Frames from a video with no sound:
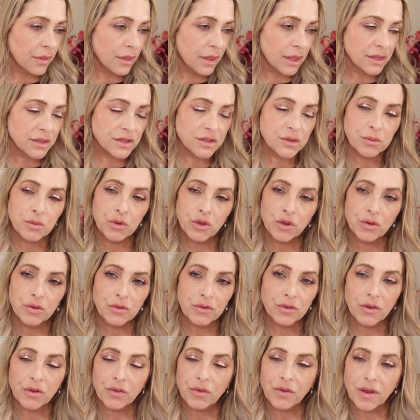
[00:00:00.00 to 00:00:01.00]
It's a
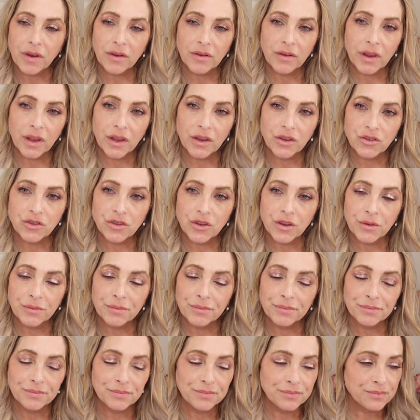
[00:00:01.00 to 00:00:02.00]
beautiful
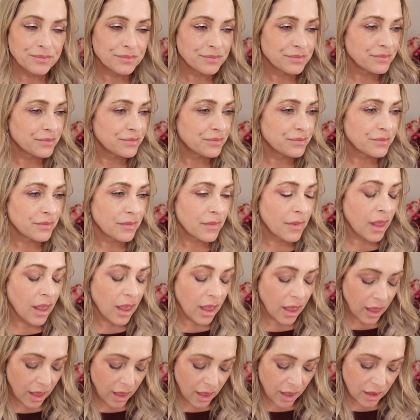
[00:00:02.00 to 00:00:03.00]
foundation,
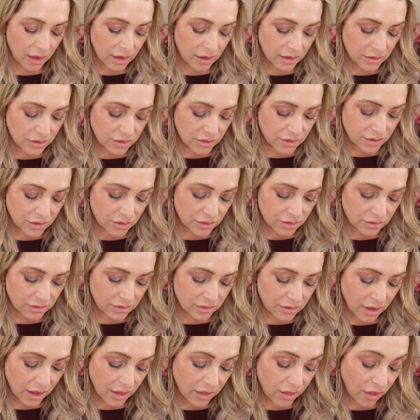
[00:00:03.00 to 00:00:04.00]
and
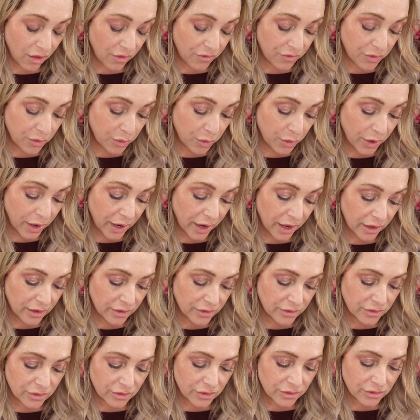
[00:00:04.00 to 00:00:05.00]
I love the
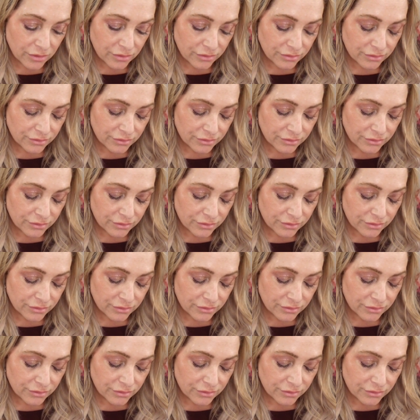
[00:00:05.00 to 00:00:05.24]
brand.